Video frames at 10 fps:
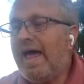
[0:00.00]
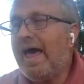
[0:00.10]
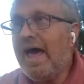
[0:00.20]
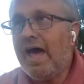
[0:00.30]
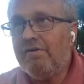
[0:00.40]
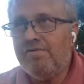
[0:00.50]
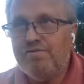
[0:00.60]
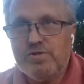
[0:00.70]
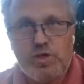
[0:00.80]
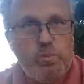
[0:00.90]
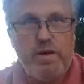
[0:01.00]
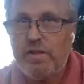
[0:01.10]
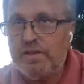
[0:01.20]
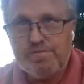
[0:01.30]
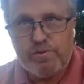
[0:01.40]
and a half, 2
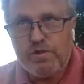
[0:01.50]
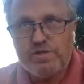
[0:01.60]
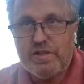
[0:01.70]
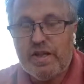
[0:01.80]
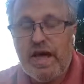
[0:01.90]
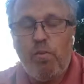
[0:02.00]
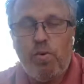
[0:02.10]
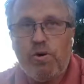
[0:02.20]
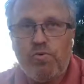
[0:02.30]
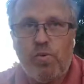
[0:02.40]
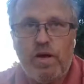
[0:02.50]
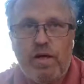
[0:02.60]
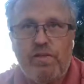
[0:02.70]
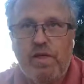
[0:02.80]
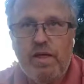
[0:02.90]
million. The person that I work
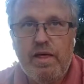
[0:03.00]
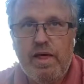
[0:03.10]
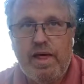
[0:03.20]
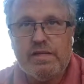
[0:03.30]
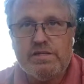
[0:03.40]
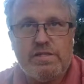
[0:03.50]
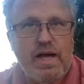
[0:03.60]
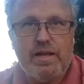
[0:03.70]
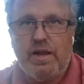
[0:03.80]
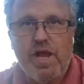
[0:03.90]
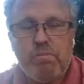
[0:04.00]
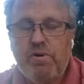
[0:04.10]
with is like the